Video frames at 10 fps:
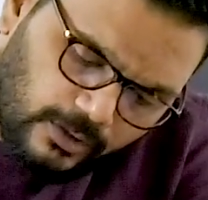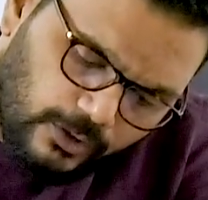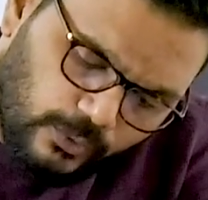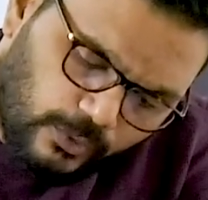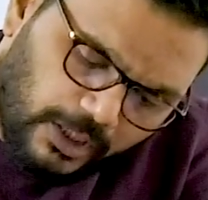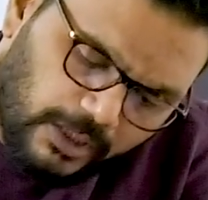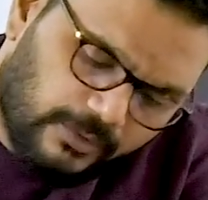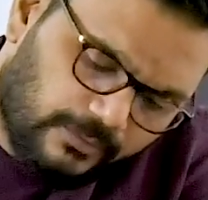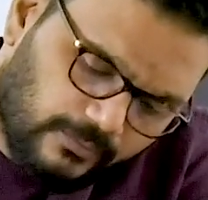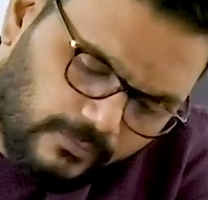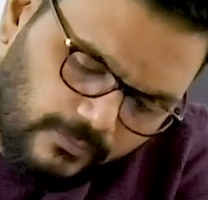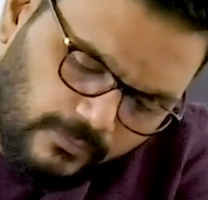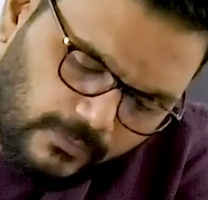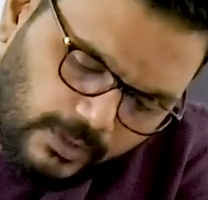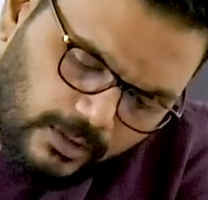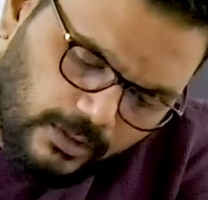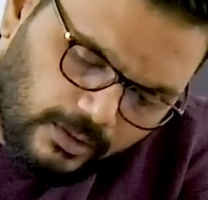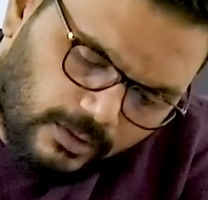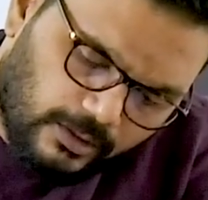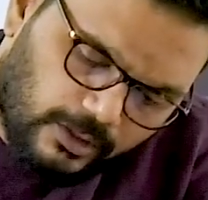UK,
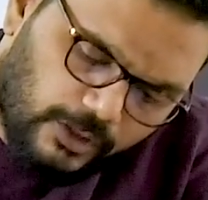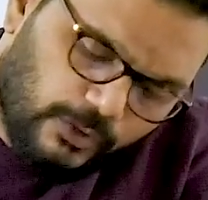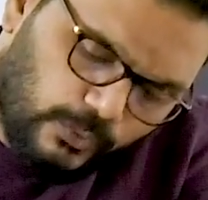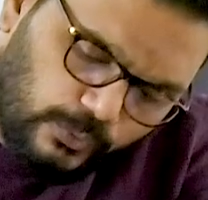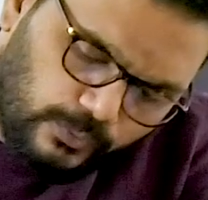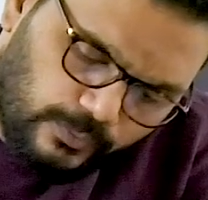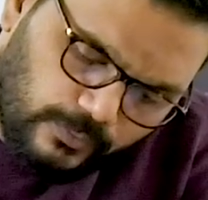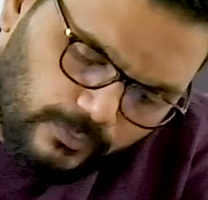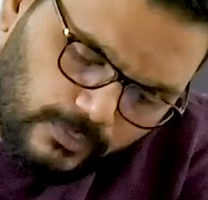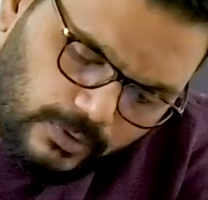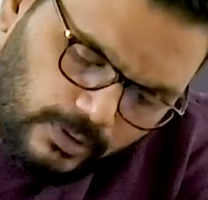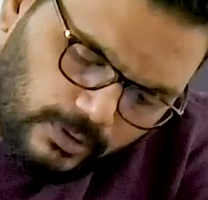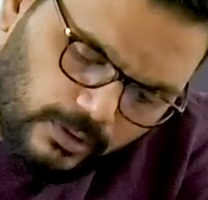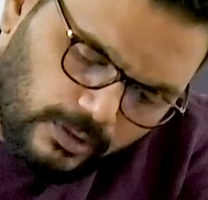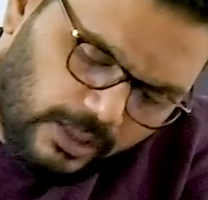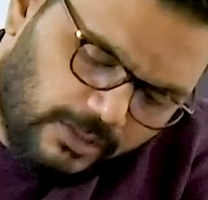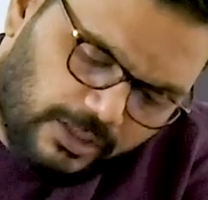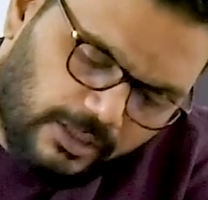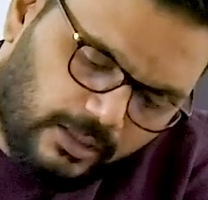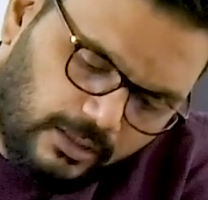EU and
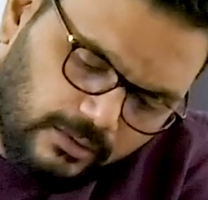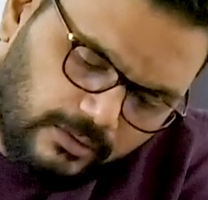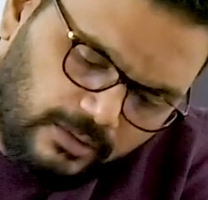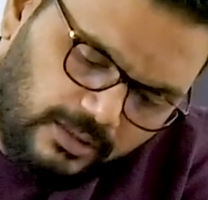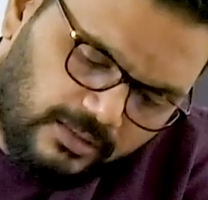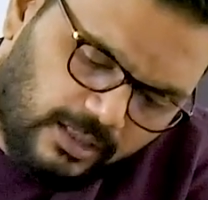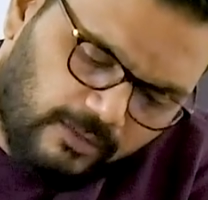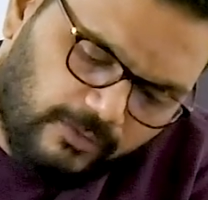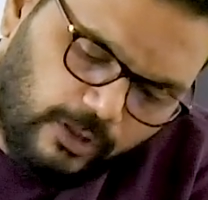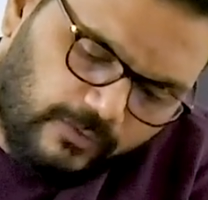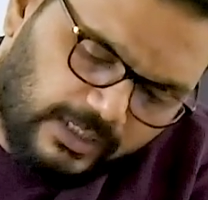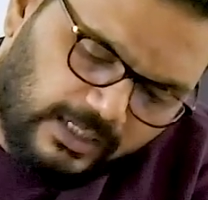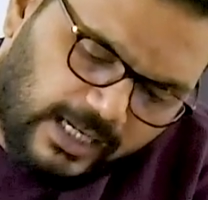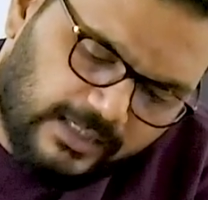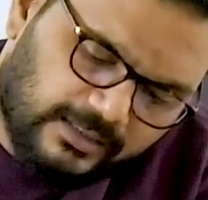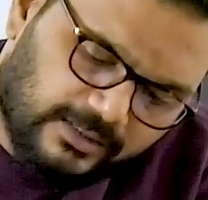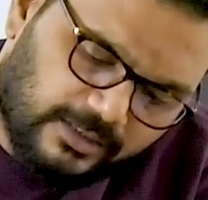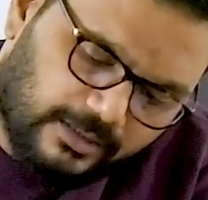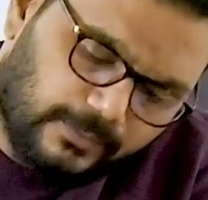China, these are one of the largest